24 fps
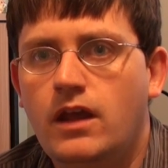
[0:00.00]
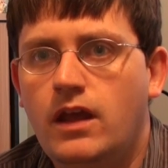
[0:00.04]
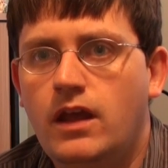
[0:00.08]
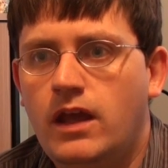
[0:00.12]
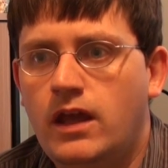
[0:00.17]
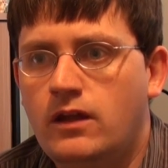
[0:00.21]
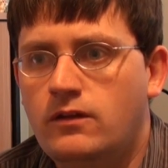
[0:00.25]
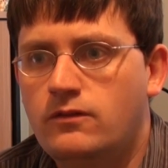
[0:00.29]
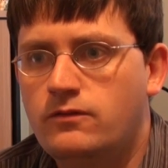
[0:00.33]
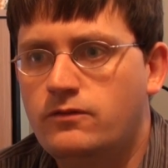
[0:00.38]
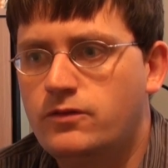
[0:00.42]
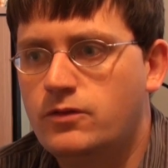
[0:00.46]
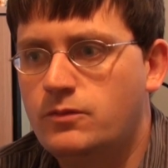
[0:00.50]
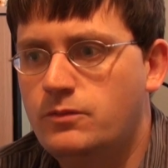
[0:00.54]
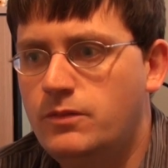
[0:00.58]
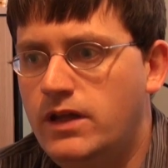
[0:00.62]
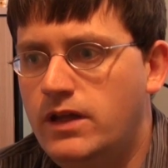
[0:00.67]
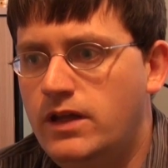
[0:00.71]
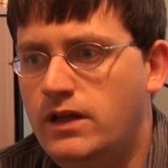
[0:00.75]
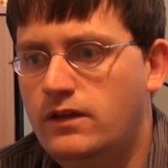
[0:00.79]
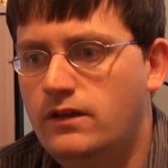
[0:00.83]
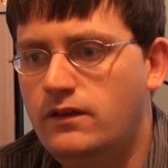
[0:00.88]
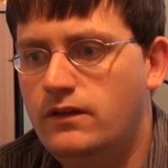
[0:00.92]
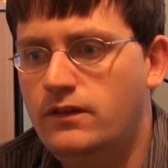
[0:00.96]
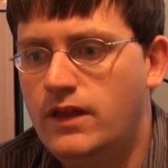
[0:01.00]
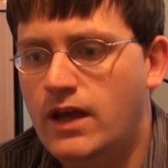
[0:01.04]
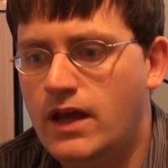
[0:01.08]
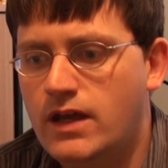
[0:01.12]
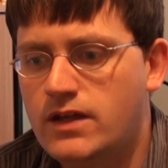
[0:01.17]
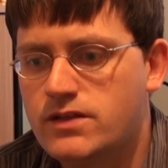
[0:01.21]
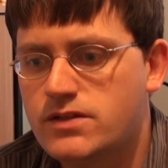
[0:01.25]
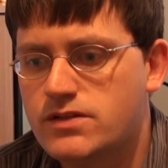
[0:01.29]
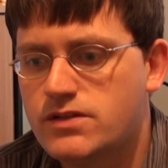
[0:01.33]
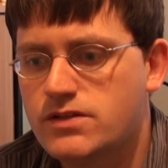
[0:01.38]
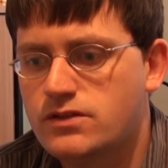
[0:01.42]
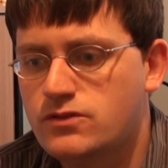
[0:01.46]
And for me,
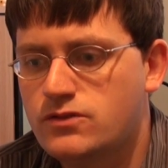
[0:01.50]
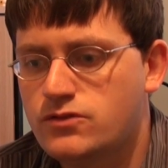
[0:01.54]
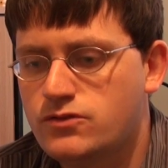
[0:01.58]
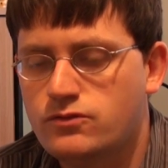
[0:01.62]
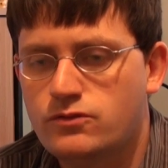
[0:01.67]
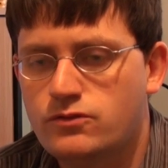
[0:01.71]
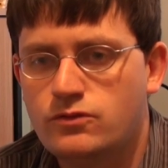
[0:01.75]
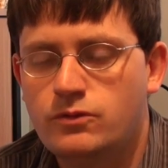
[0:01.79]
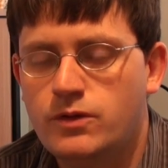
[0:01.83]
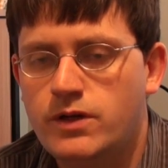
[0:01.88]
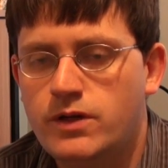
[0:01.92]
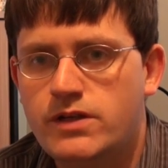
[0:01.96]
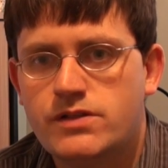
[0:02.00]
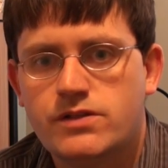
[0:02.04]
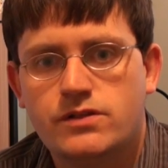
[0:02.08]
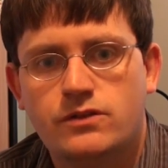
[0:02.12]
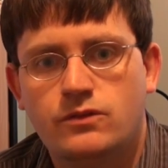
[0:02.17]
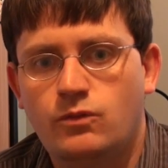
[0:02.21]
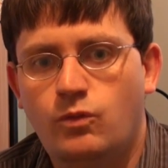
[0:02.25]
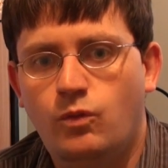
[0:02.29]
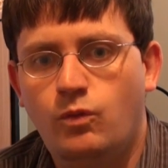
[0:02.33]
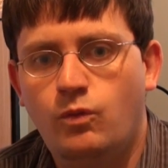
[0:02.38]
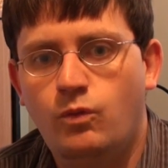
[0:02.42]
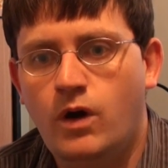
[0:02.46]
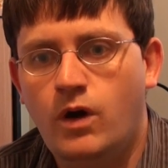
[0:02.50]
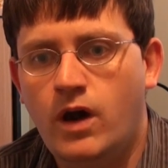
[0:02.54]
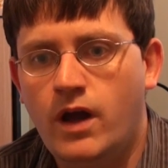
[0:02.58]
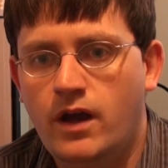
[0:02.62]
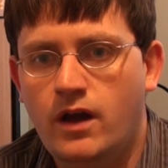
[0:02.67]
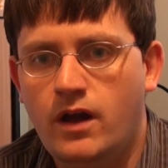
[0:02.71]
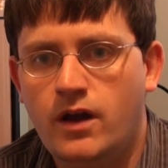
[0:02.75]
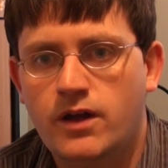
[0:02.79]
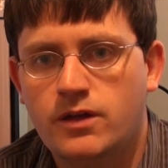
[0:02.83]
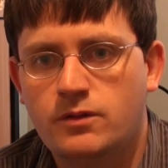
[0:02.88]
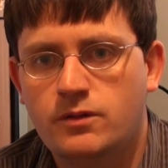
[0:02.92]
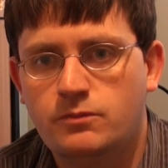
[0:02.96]
that's the true reason why
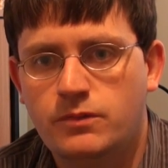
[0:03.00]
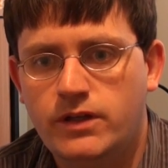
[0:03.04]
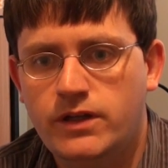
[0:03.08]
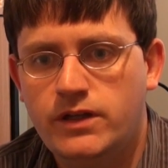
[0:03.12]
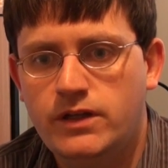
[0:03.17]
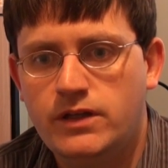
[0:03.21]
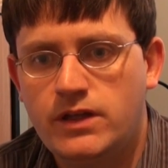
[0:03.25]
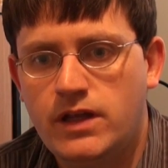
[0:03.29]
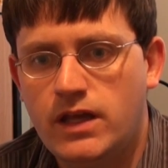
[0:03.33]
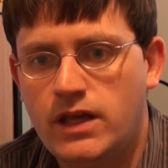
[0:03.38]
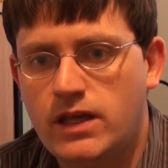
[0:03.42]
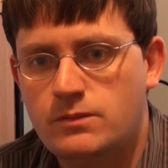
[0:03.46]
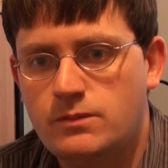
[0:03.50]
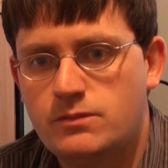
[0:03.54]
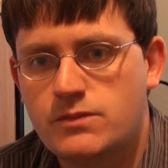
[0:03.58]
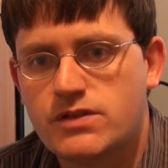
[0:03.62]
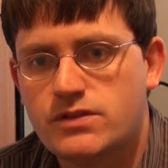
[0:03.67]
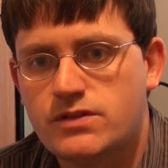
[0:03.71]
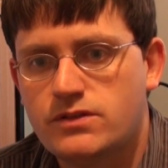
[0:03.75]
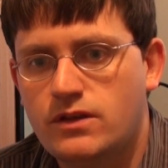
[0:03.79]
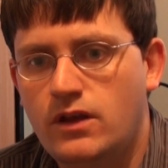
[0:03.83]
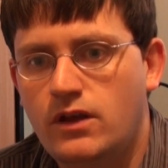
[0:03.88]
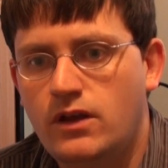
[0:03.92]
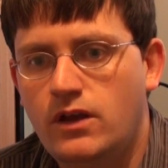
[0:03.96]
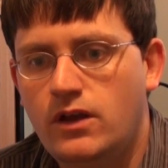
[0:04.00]
I complete games.